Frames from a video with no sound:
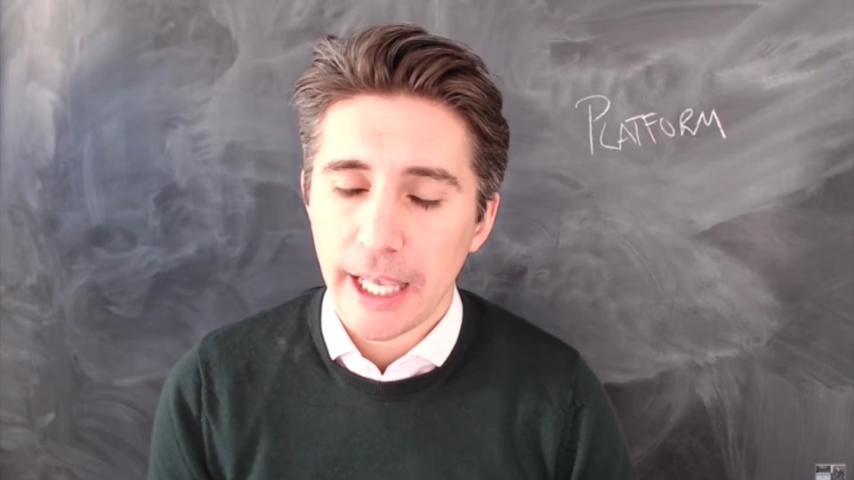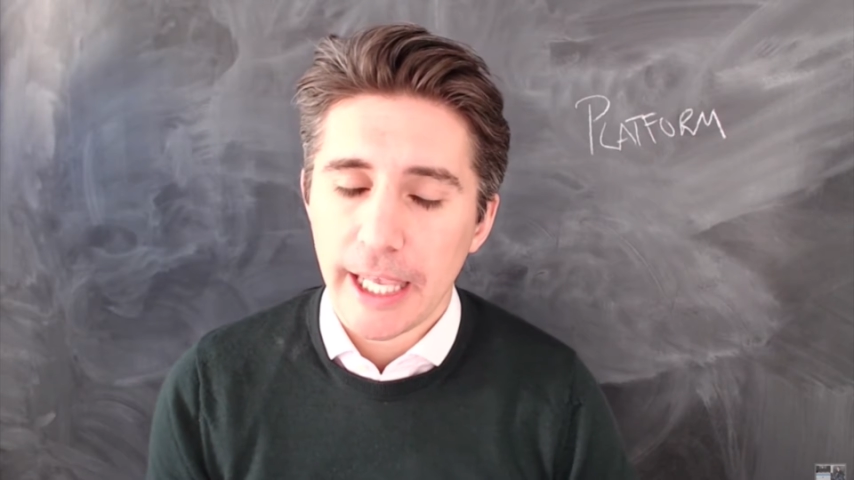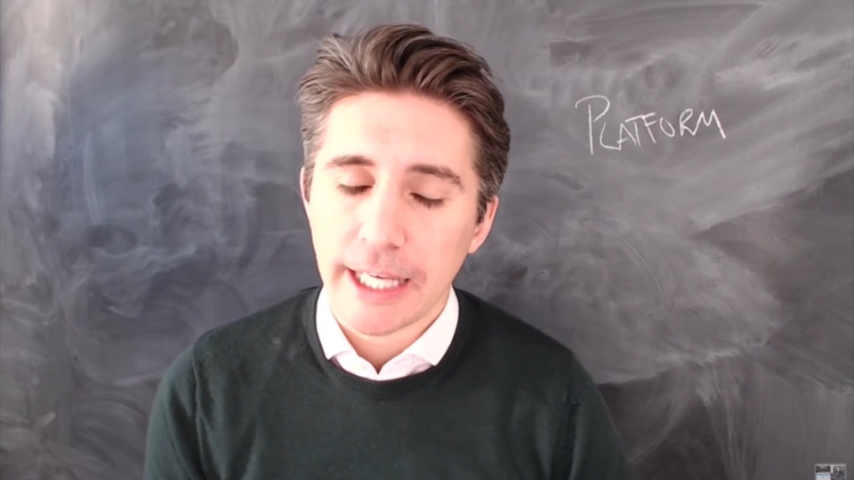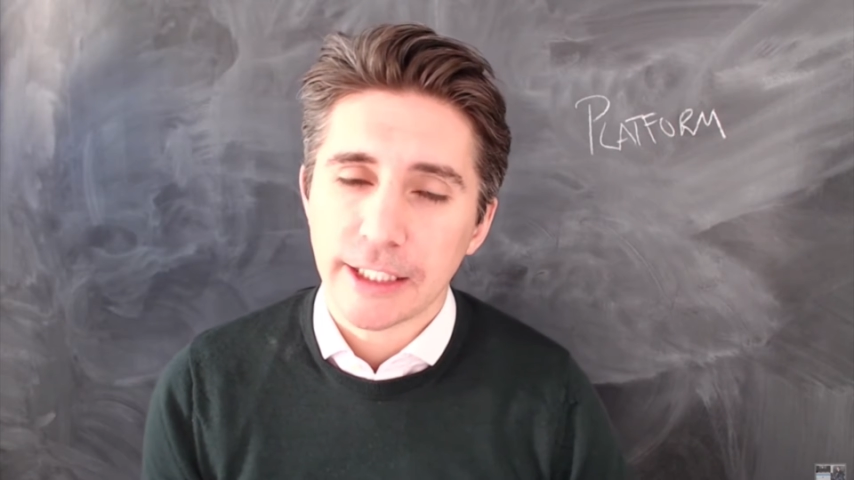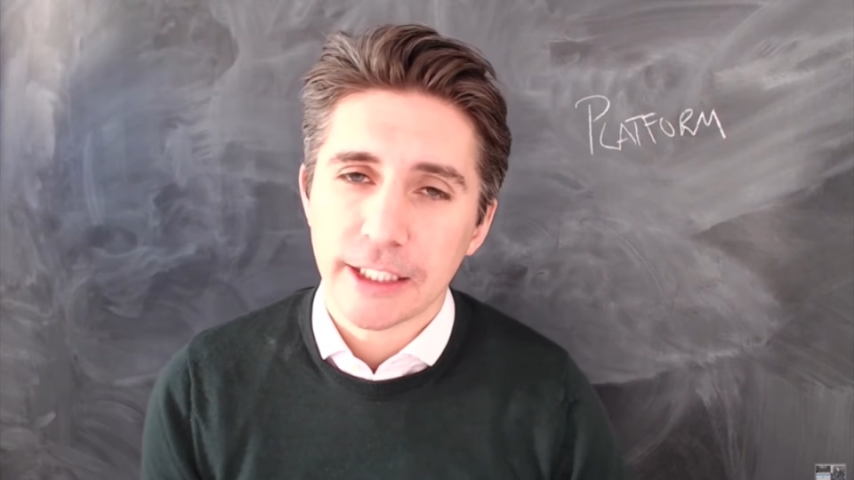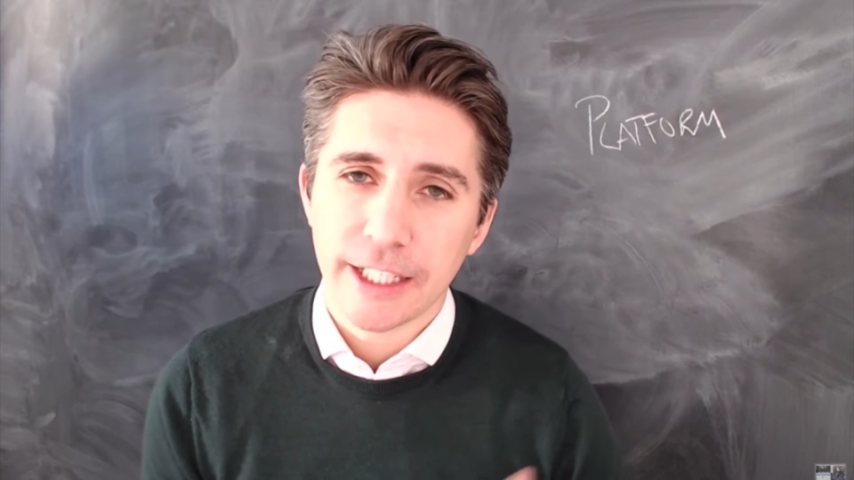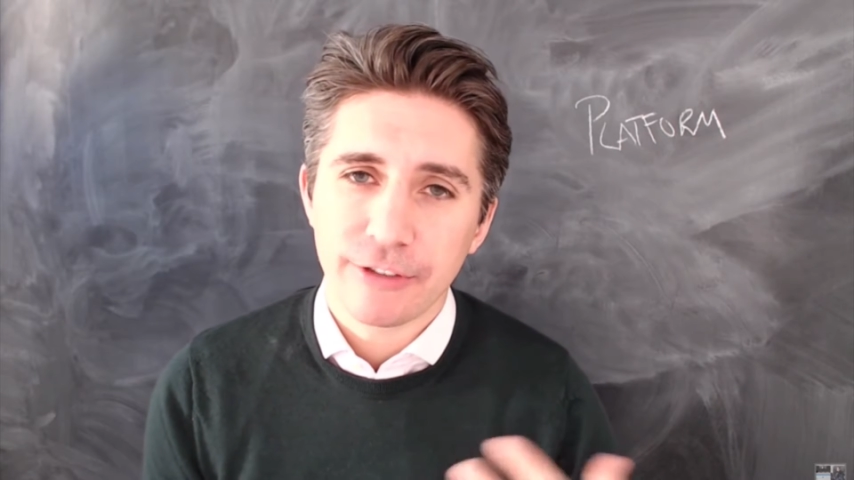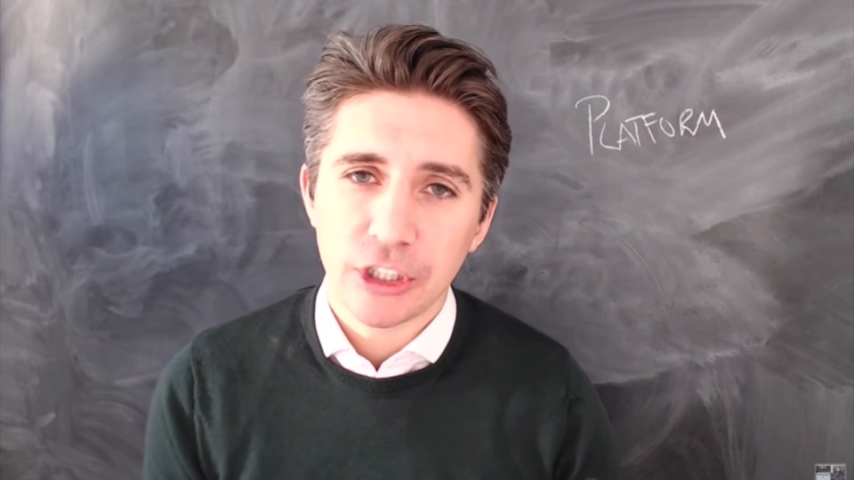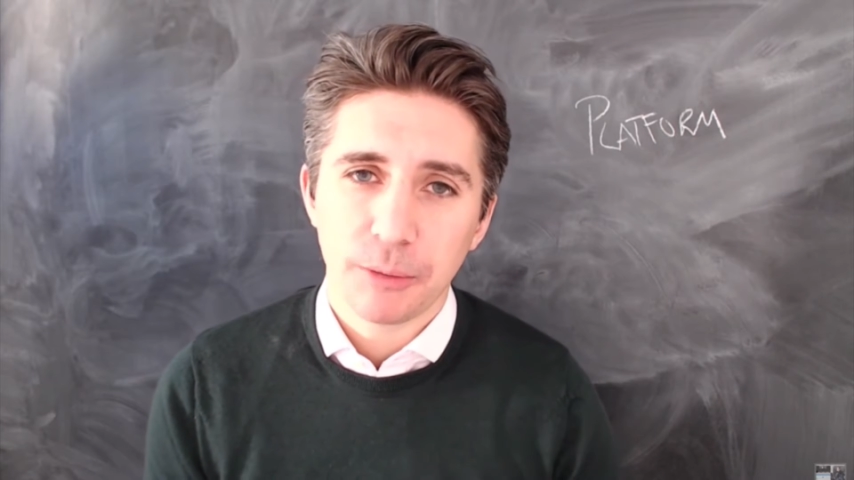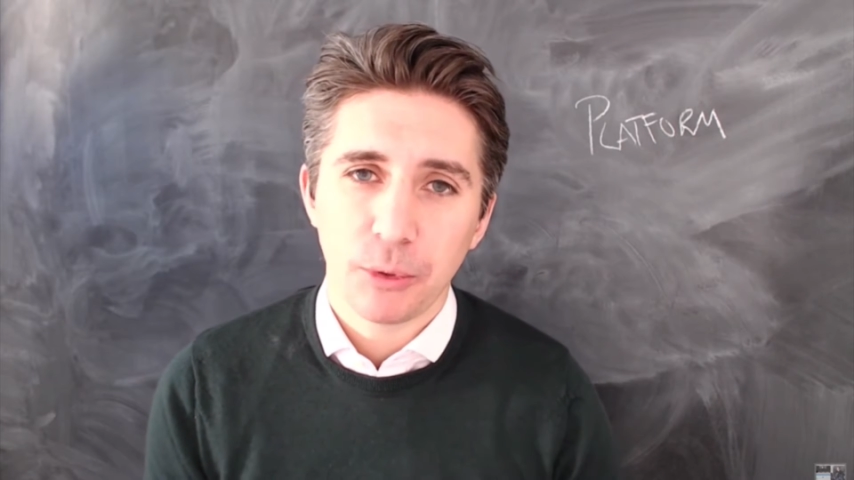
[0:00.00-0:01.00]
yeah, so say,
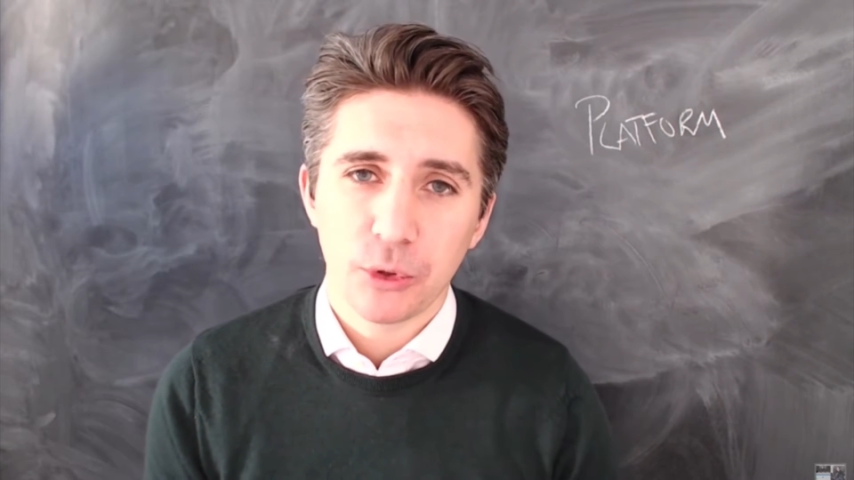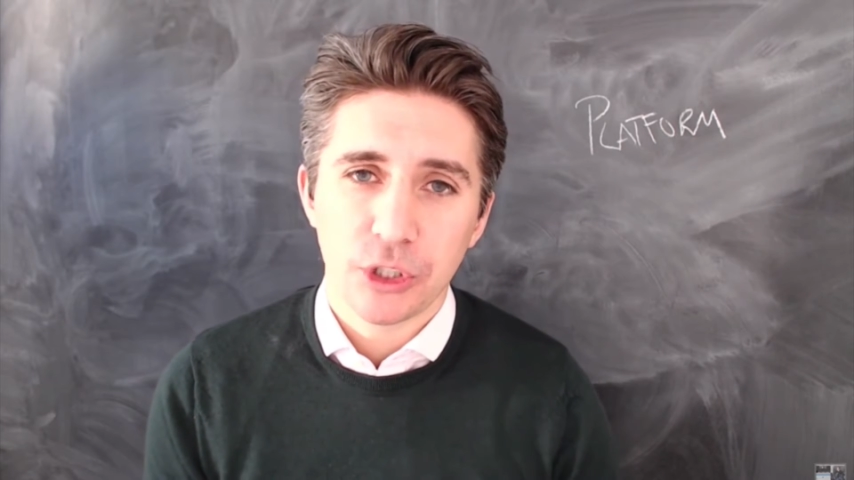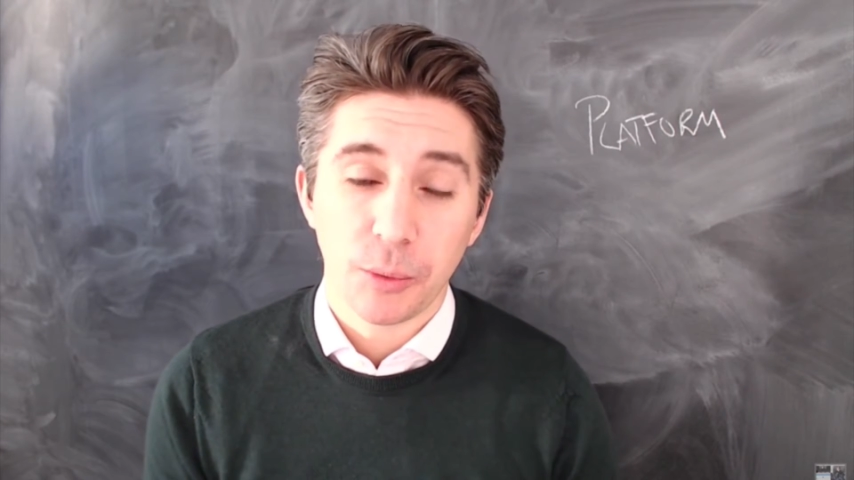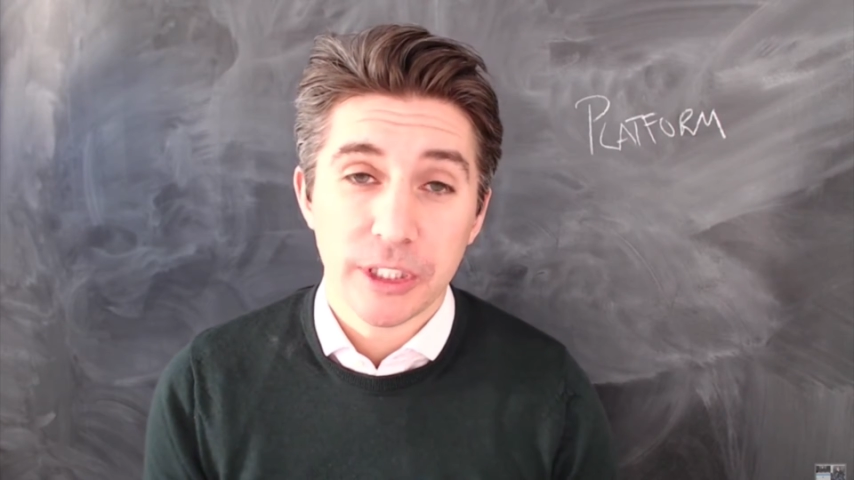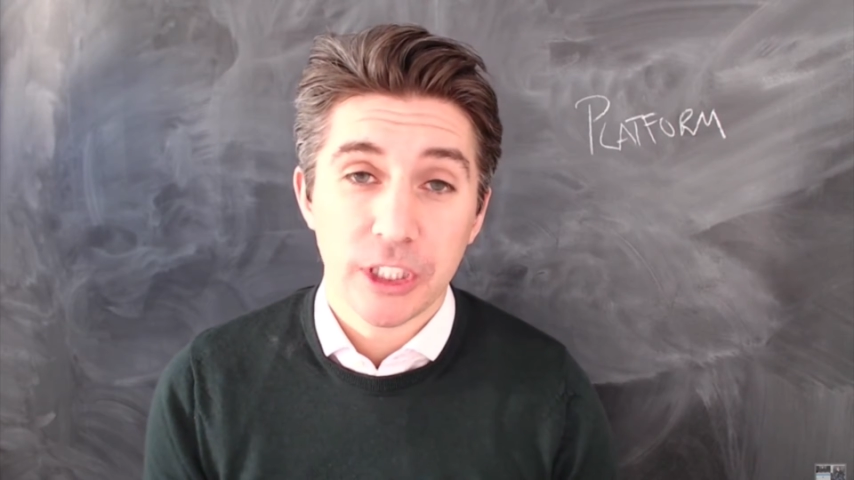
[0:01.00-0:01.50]
for example, someone